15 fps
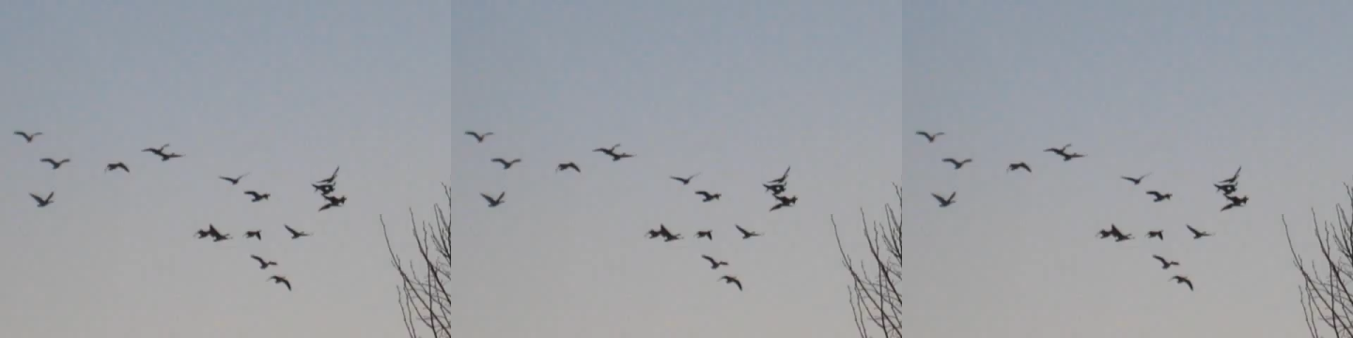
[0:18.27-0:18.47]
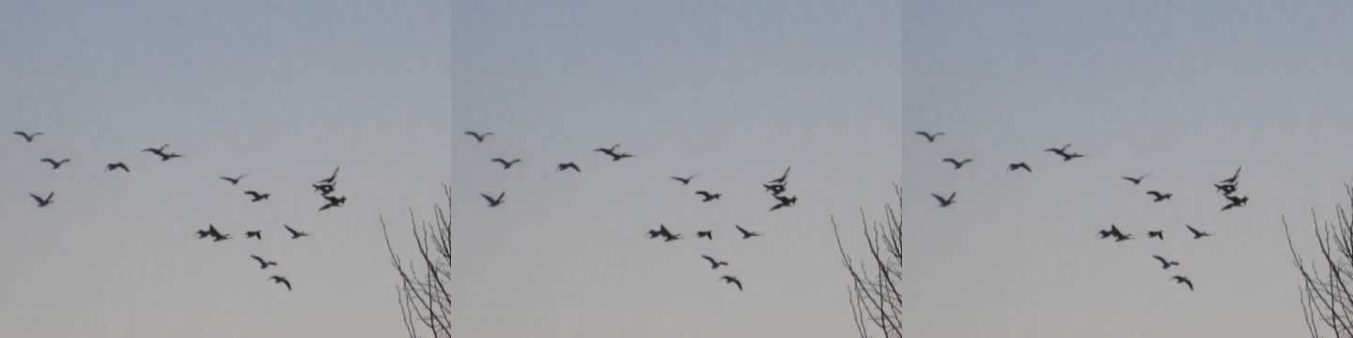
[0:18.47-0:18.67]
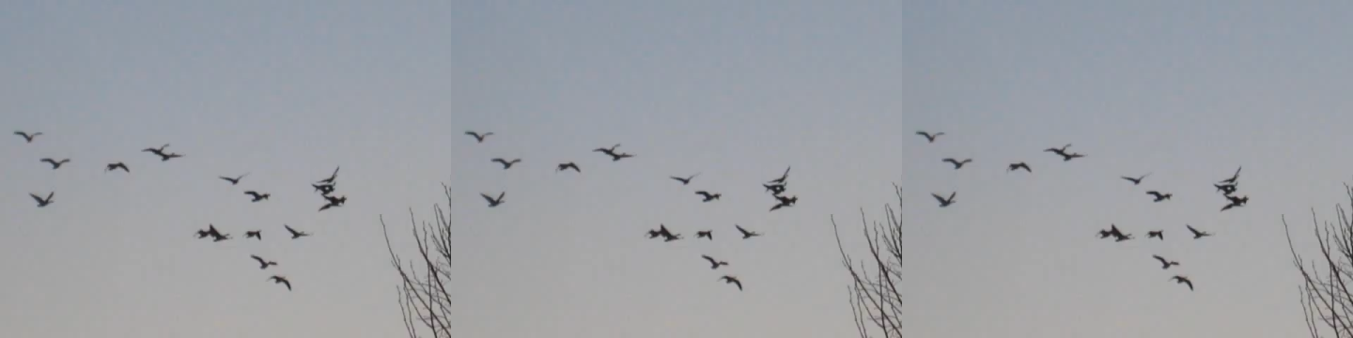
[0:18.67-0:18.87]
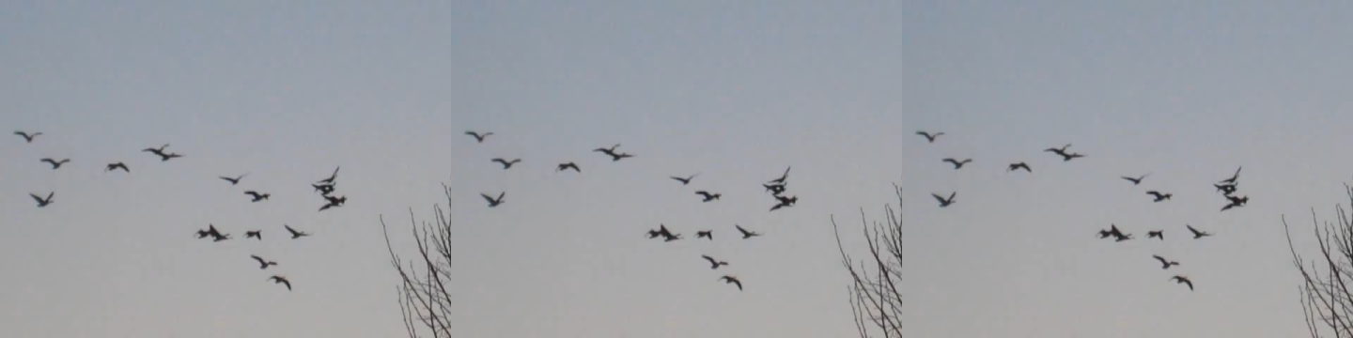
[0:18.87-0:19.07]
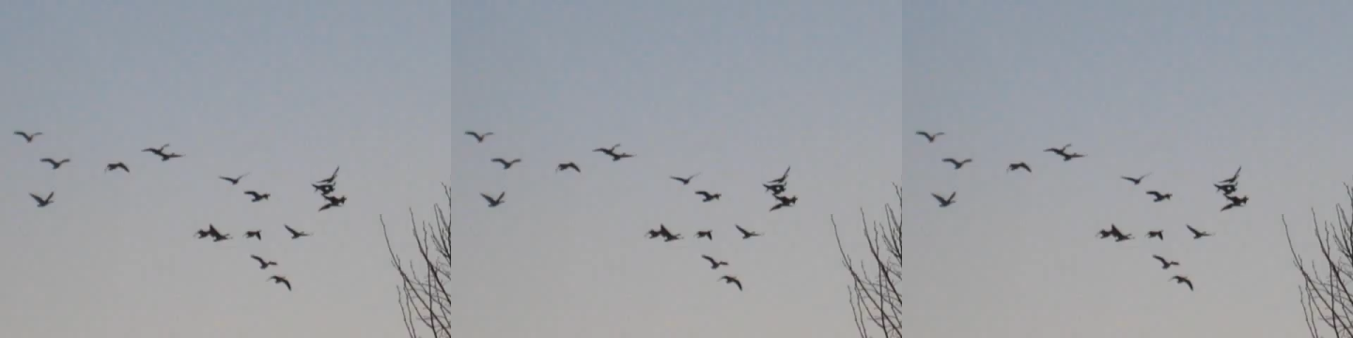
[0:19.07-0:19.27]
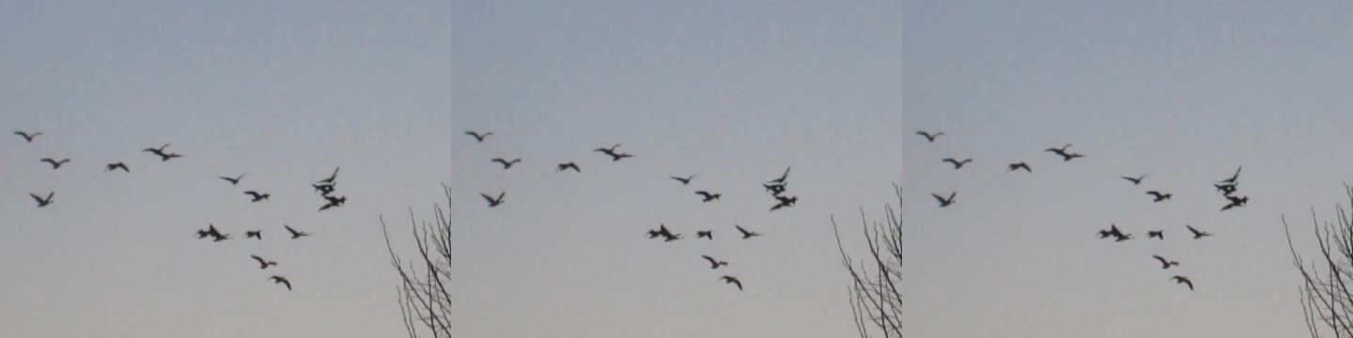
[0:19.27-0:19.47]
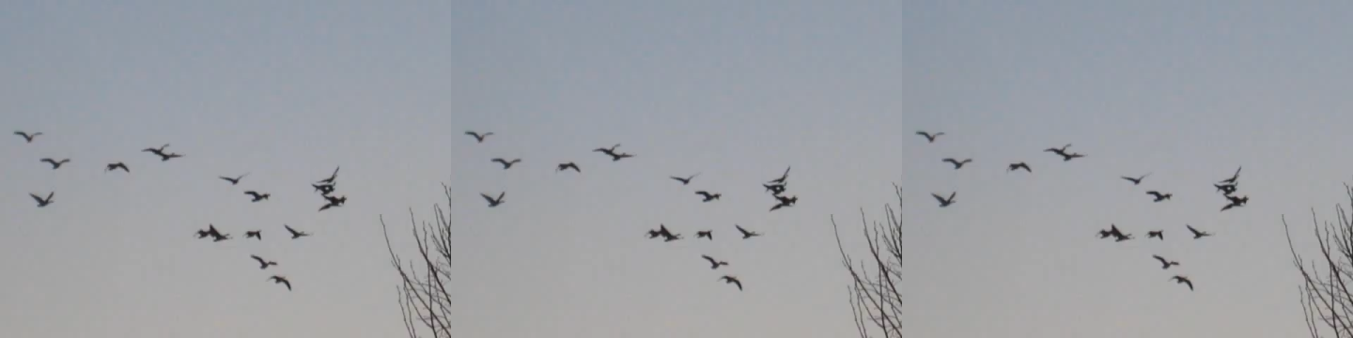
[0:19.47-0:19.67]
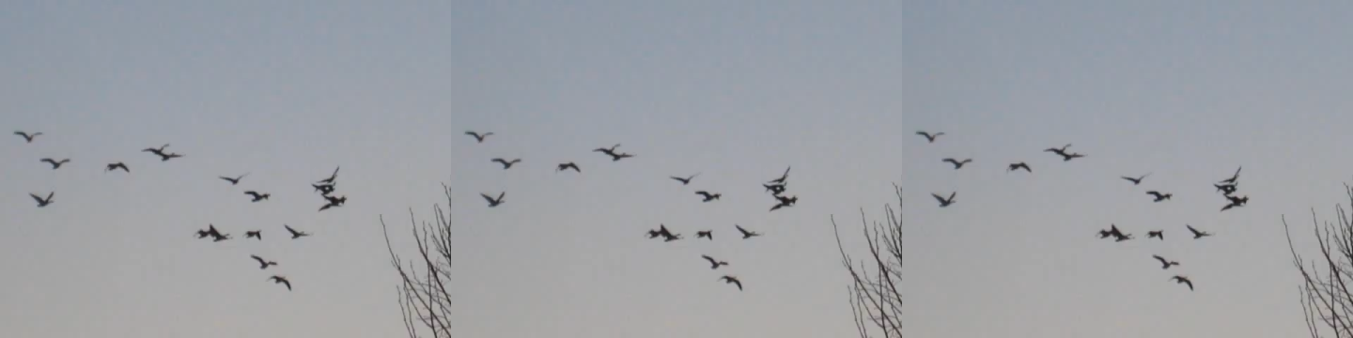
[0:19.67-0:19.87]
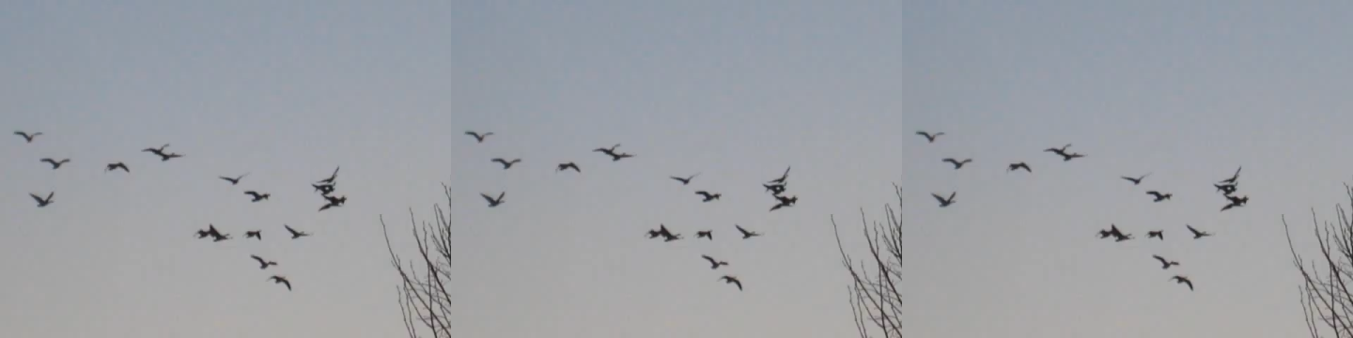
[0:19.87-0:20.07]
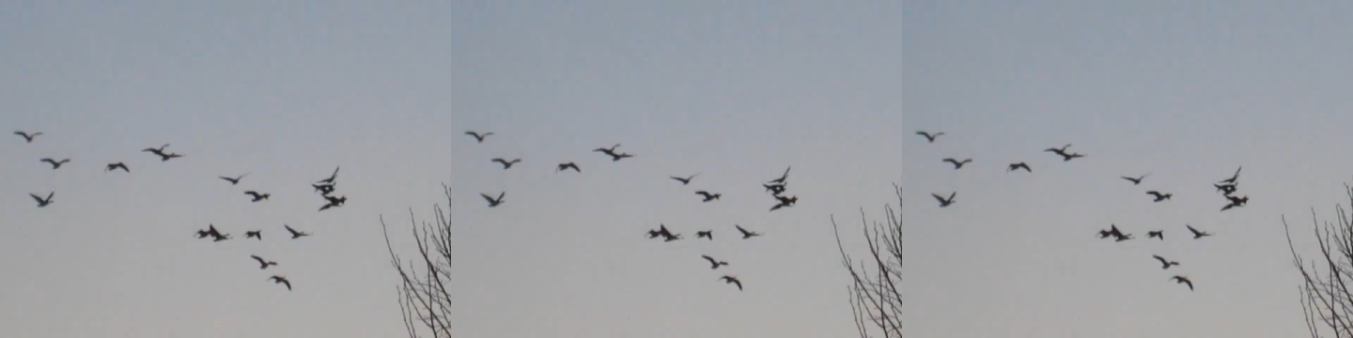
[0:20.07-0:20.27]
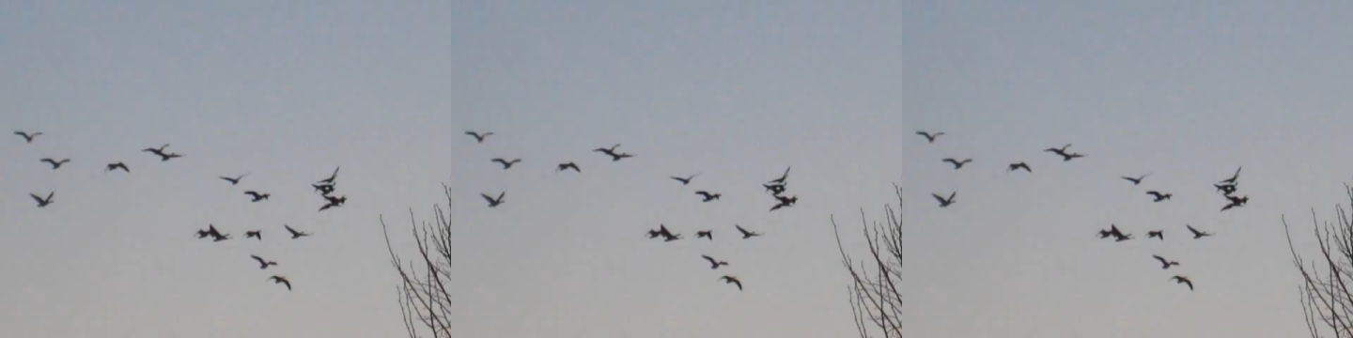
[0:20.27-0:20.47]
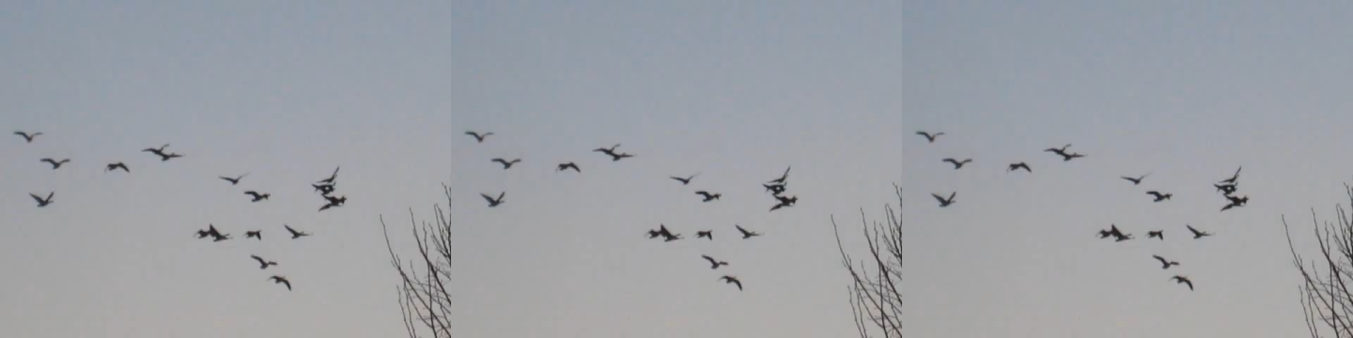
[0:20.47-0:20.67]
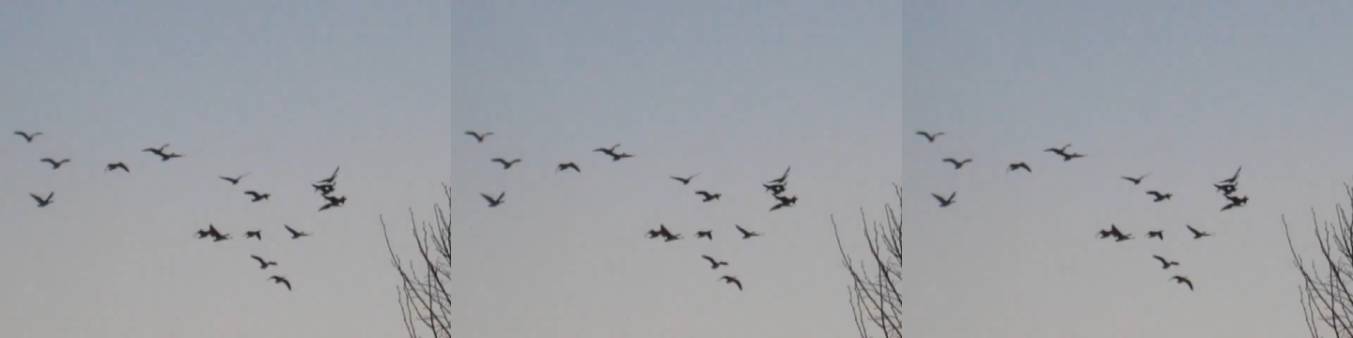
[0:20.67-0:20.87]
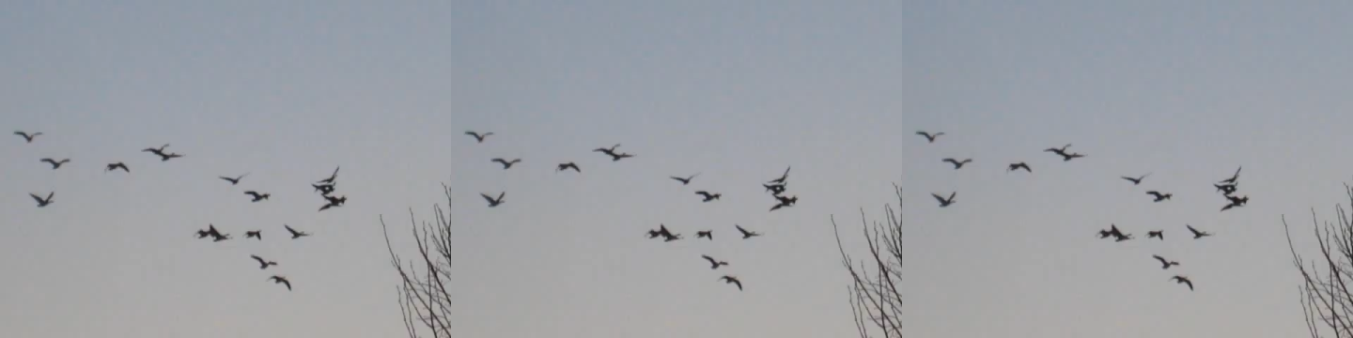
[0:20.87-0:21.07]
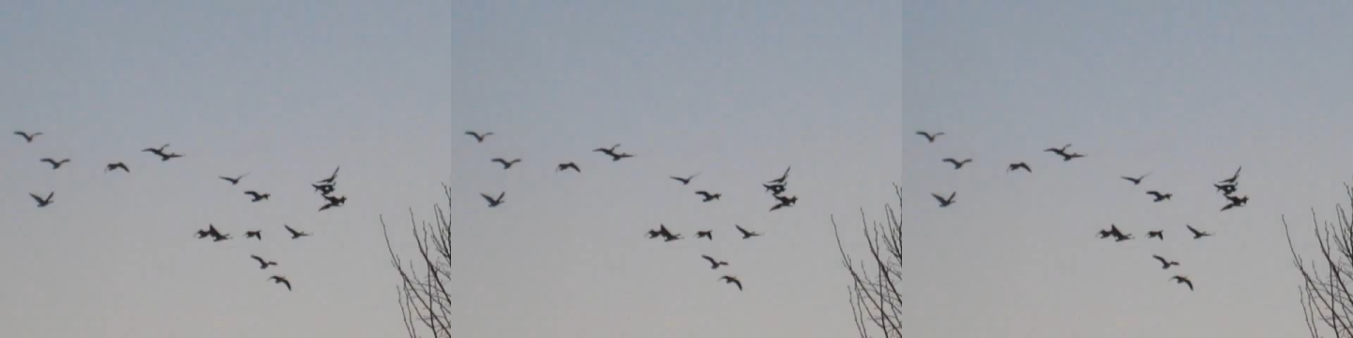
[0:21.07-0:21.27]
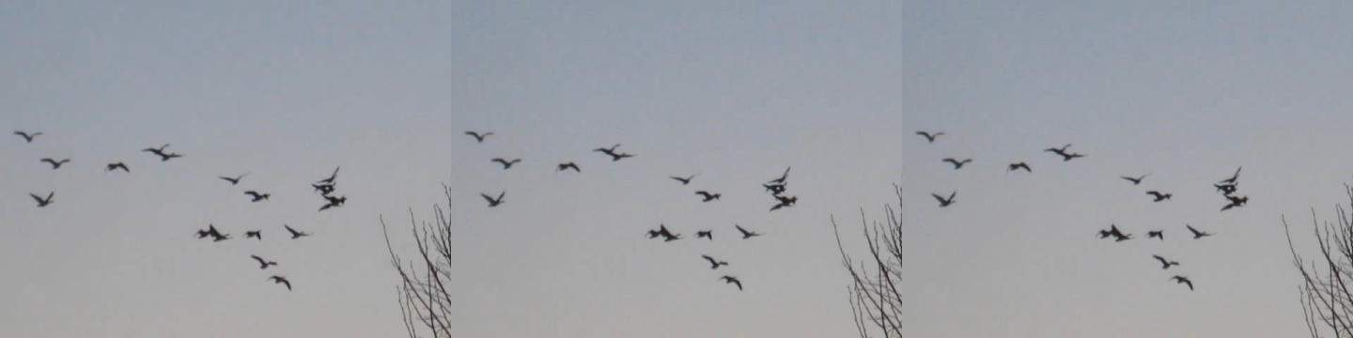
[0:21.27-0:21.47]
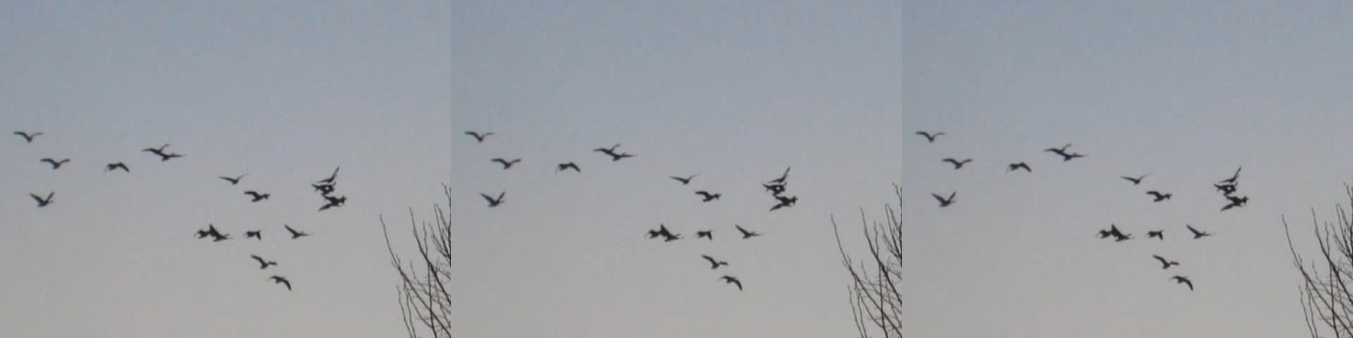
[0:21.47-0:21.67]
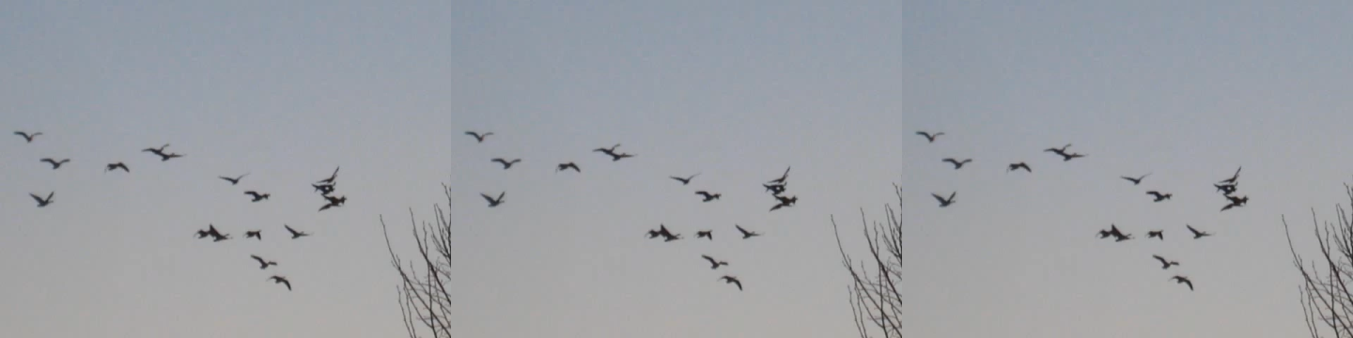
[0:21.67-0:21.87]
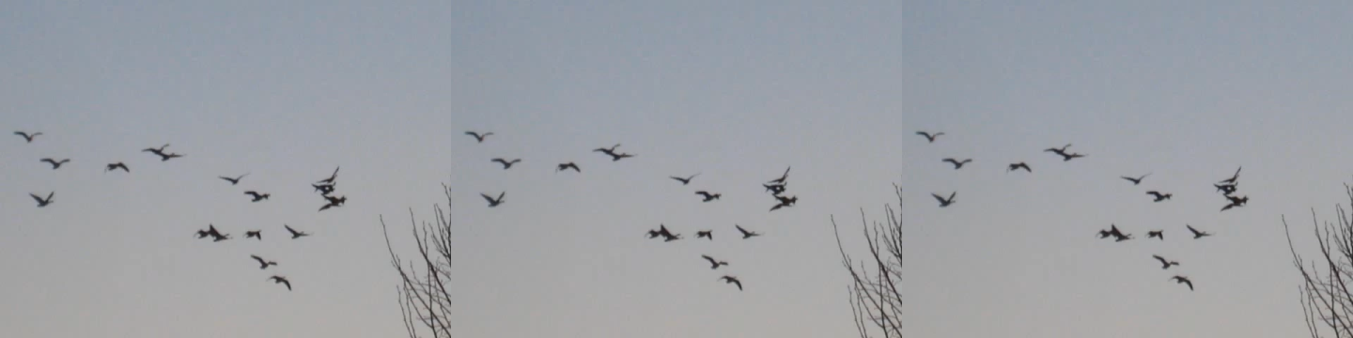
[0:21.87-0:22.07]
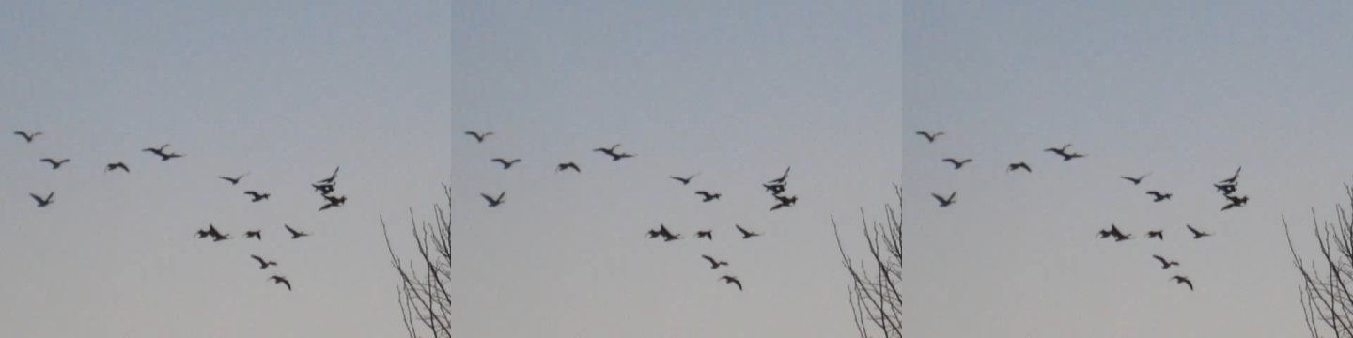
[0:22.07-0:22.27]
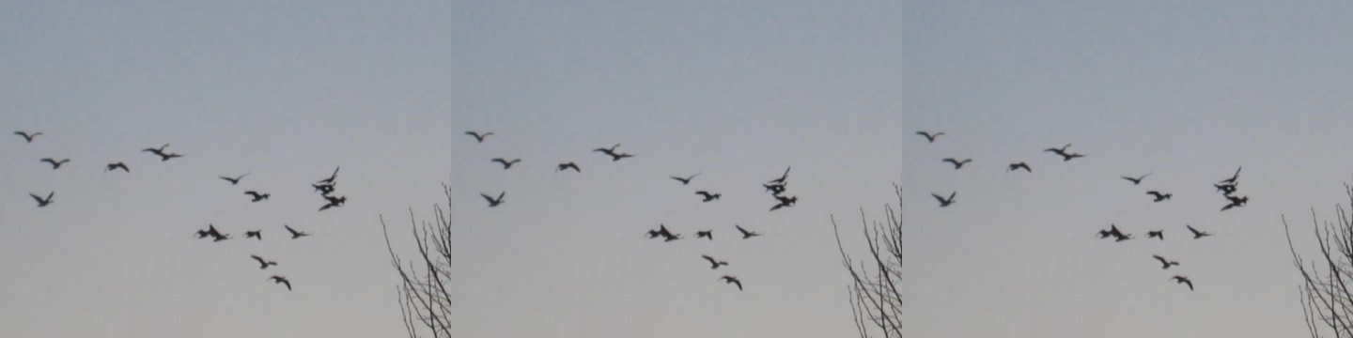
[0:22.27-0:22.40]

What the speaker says: No face is visible, so there are no lips to read.